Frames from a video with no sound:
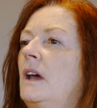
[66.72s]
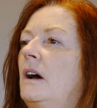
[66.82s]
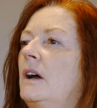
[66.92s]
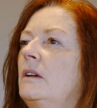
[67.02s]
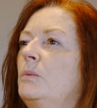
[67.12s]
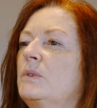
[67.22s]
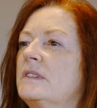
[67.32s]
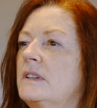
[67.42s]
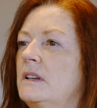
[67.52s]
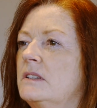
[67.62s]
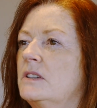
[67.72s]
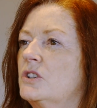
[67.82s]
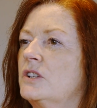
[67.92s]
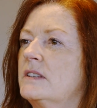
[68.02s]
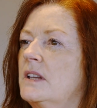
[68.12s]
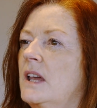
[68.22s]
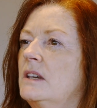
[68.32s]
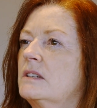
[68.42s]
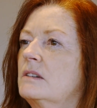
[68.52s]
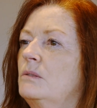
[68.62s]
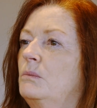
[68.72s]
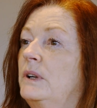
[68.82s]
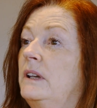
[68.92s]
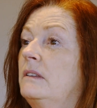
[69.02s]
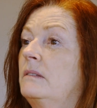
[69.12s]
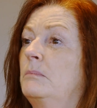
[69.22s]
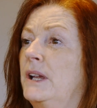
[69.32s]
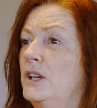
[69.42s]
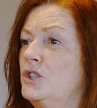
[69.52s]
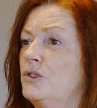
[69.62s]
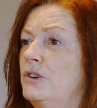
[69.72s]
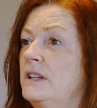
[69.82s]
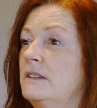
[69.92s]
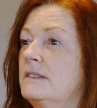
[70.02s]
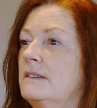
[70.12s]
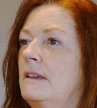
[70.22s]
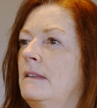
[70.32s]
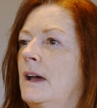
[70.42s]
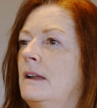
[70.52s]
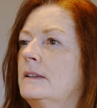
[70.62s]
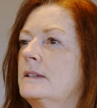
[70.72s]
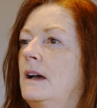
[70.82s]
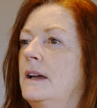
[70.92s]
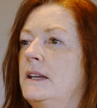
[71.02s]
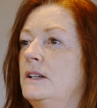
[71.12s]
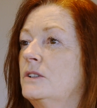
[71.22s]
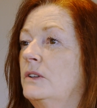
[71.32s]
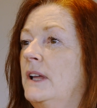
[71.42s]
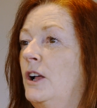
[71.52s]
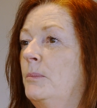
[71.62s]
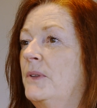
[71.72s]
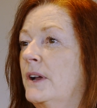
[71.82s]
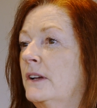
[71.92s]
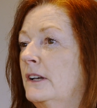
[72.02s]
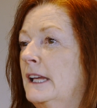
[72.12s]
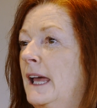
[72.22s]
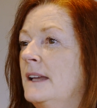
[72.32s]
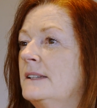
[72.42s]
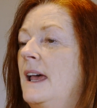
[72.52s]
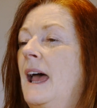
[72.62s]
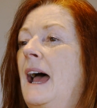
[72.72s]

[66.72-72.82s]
I was in such a state with my injuries that I needed all the help that I could get.